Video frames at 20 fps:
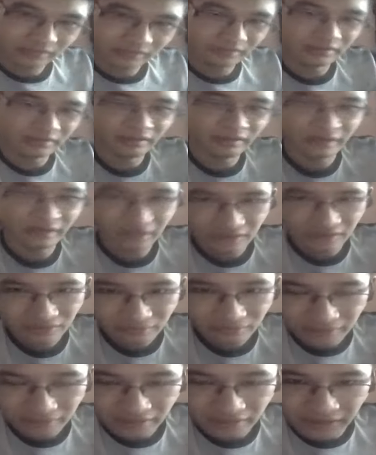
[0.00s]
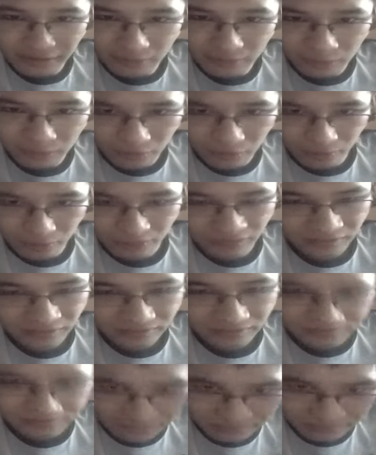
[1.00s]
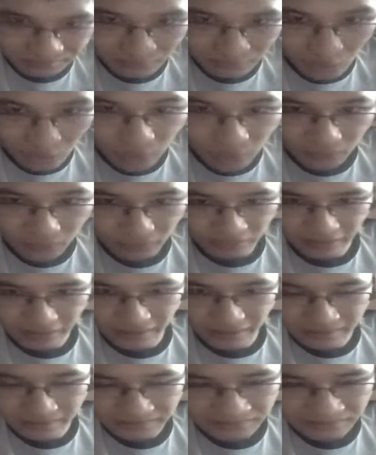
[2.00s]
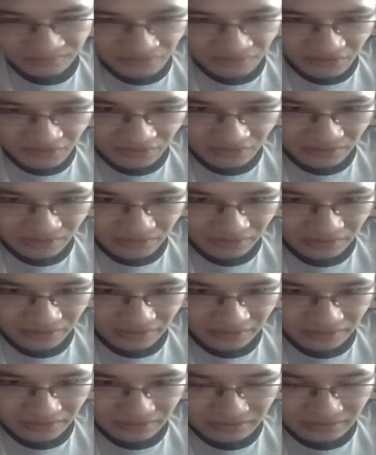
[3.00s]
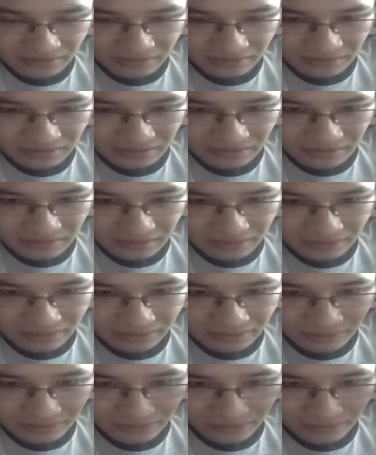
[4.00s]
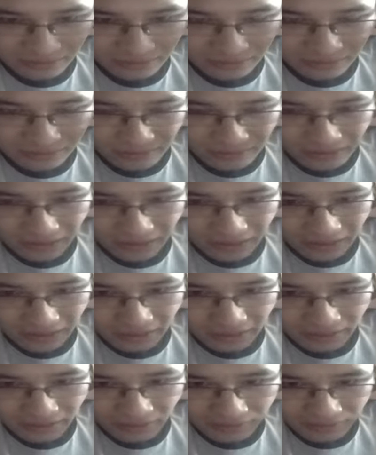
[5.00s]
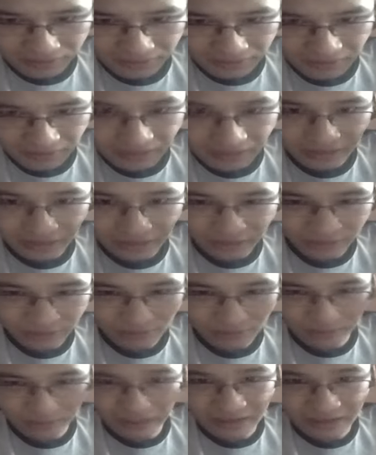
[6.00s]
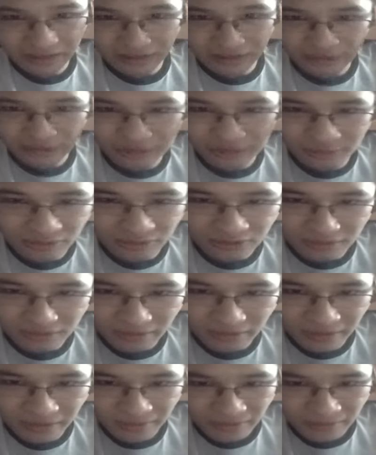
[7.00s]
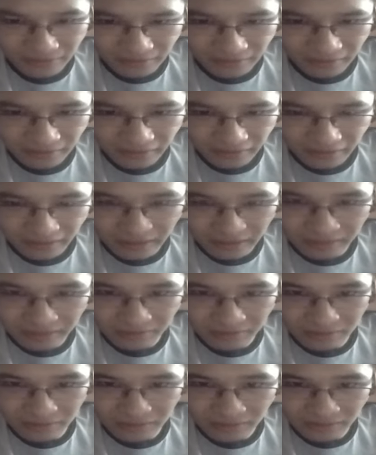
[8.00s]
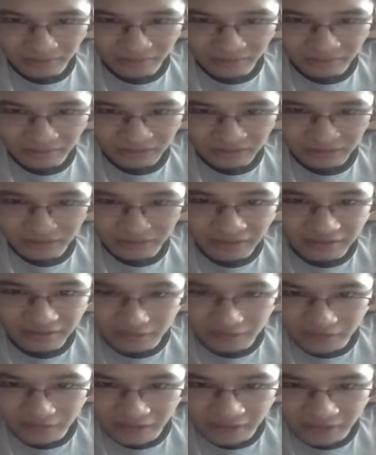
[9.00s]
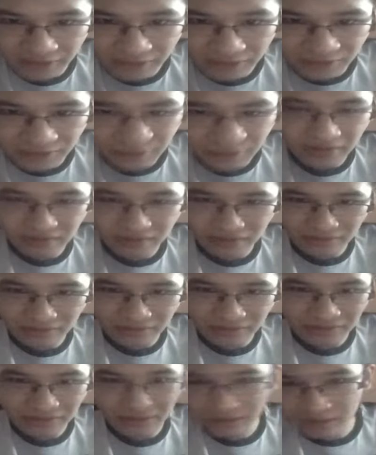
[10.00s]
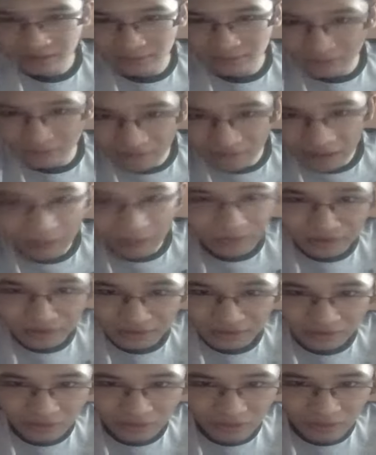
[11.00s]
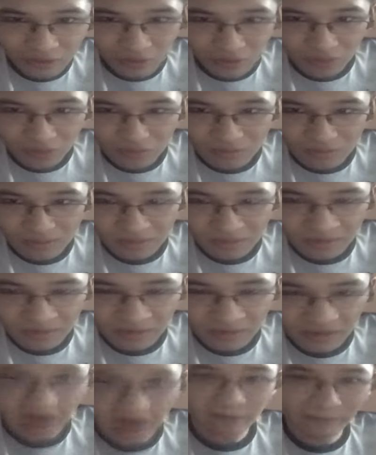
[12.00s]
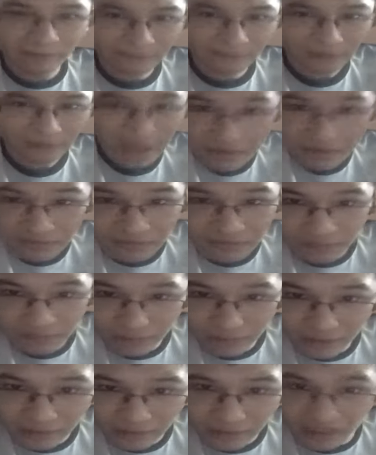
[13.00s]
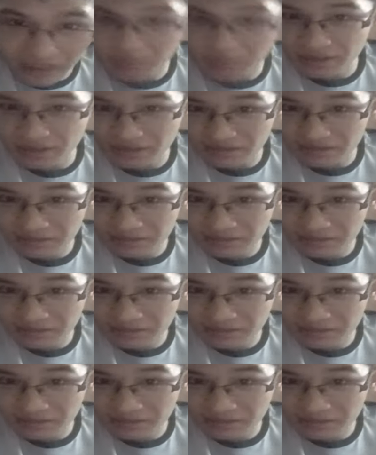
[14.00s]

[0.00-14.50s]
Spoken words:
it started getting worse over time because I was like, well, I mean, and obviously it mainly contributes to my fault. Like I didn't want to speak the language because I was like, okay, well, I wanted to go home after eighth grade maybe,